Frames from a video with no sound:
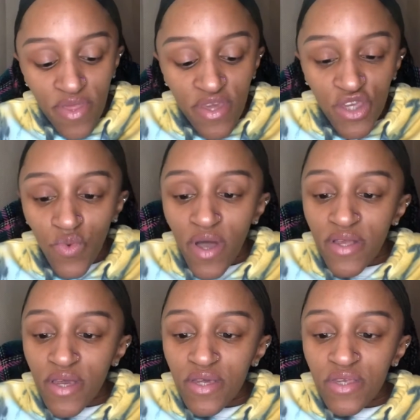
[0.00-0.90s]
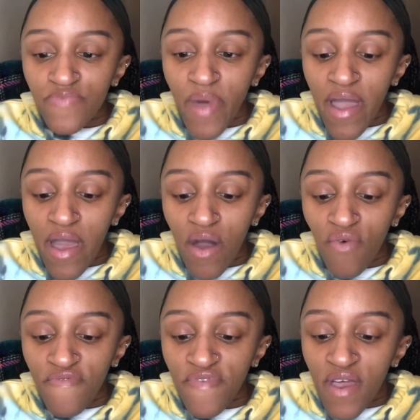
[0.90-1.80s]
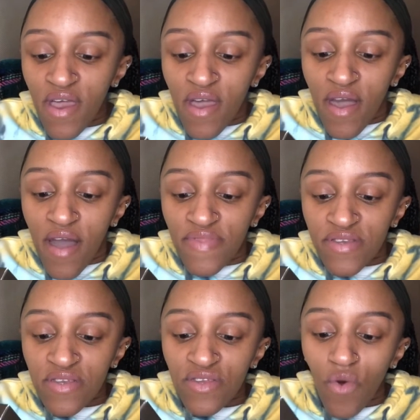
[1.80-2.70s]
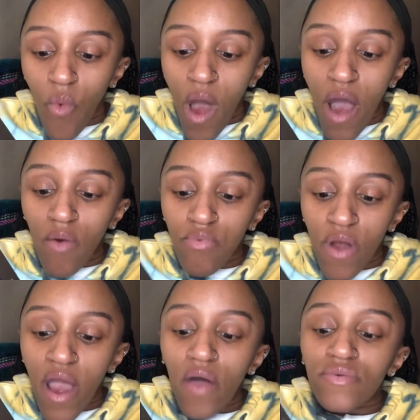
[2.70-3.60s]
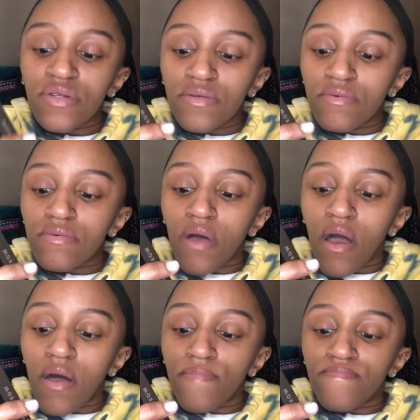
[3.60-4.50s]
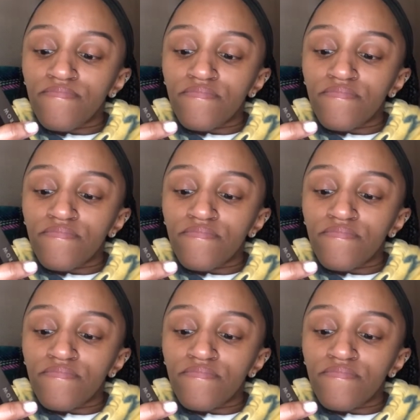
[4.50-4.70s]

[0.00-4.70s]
This one is by e.l.f., and this is the Wow Brow Volumizing